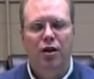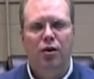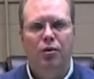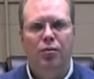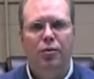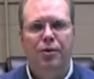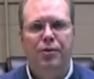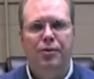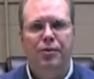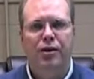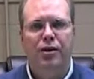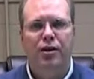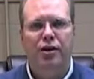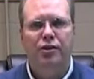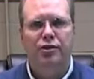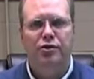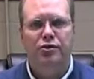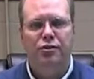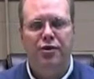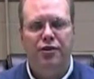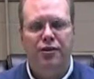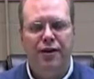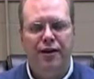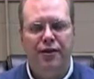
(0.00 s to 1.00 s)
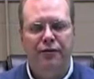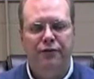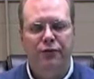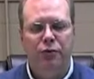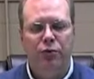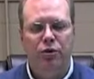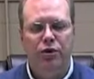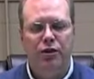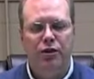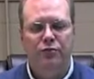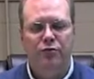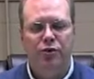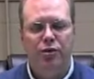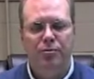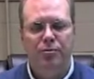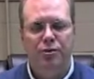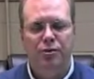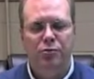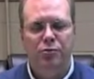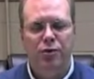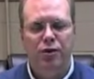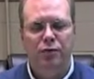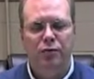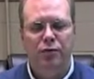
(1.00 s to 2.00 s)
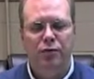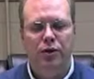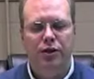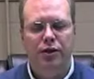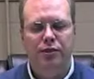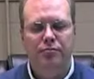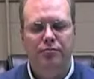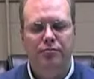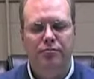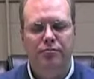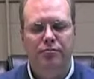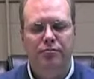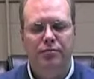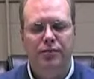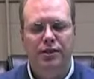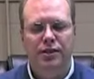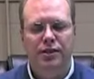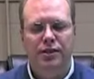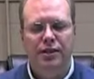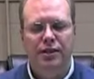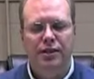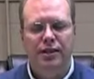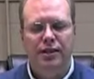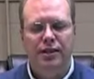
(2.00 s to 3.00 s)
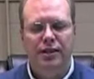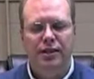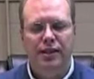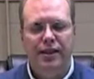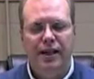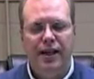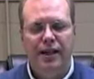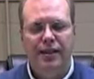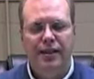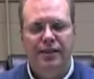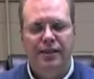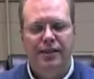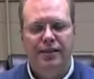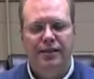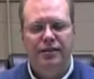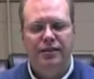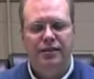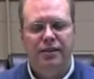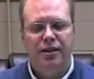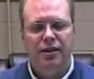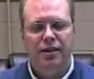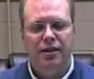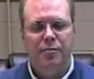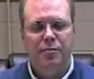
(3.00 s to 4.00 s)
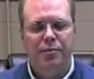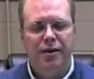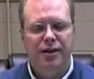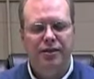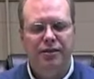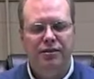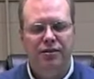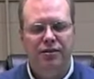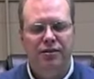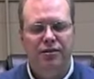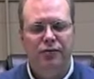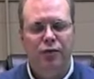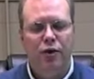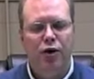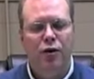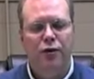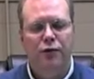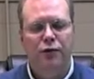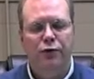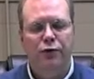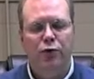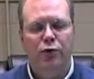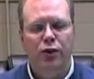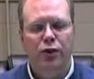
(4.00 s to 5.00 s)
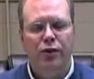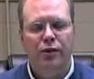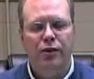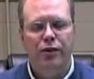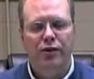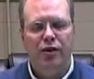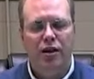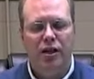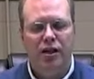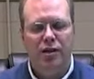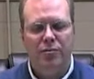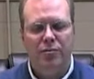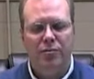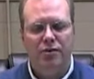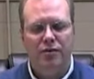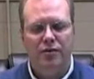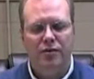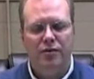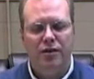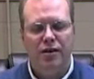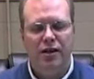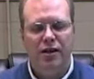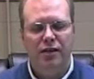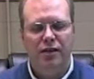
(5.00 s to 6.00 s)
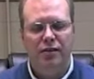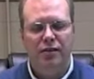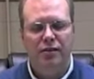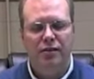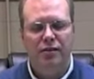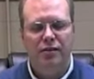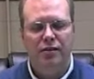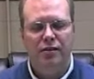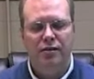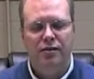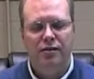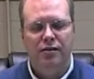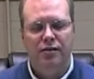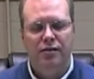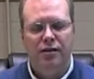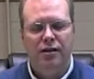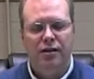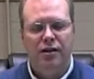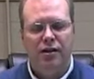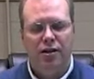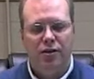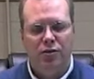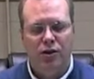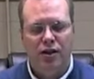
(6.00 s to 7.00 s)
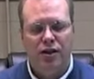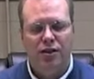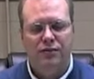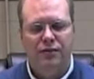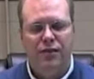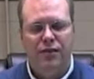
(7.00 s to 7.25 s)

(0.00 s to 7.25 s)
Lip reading: With regard to the therefore in Romans 12:1, the idea is that on the basis of all the foregoing arguments of the letter, Christ